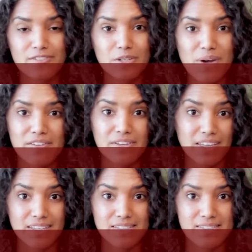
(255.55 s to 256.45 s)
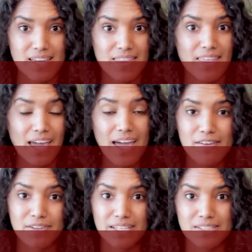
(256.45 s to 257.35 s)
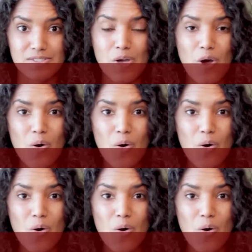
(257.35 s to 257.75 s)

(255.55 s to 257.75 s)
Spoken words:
If you have kids and they have kids,